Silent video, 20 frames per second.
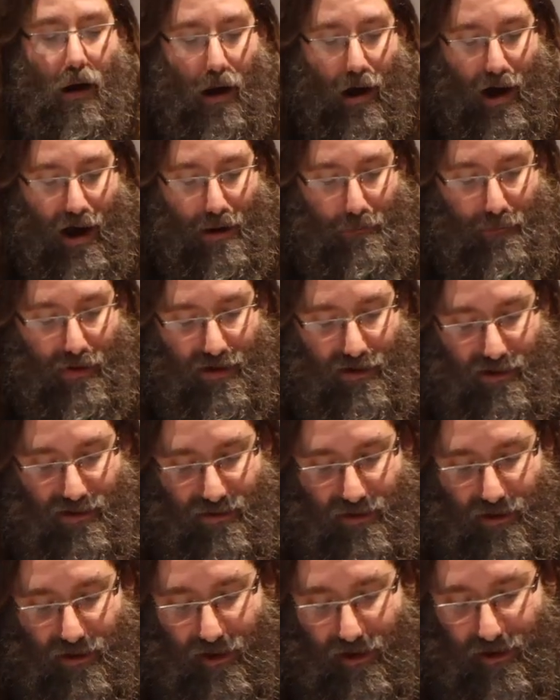I'm going to
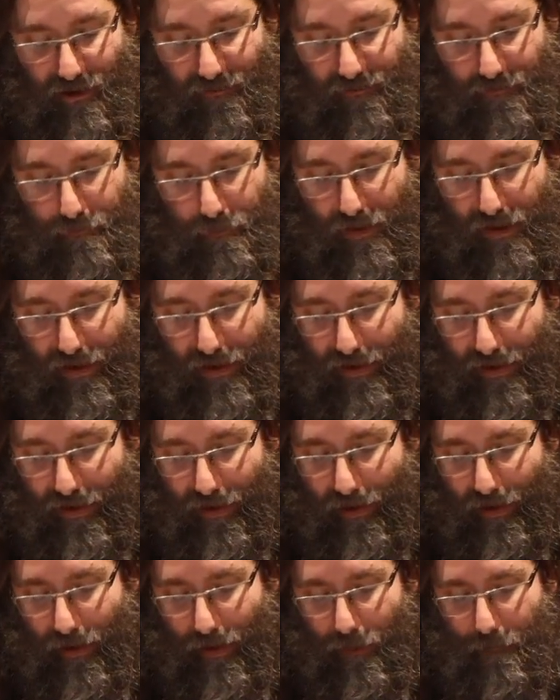start off
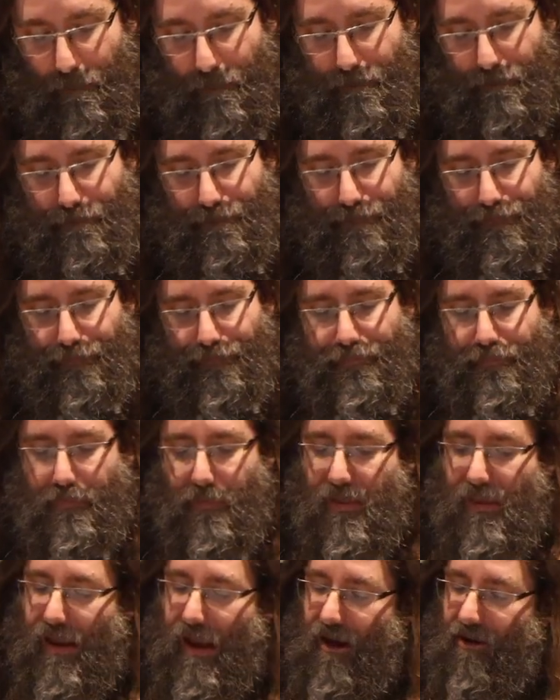by
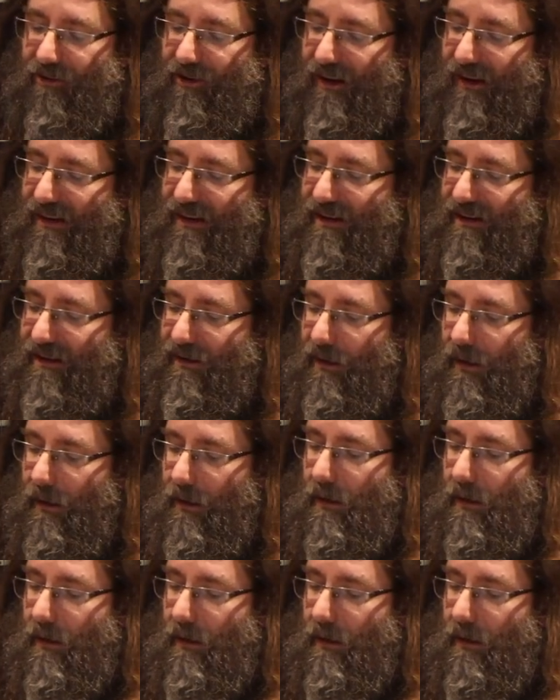just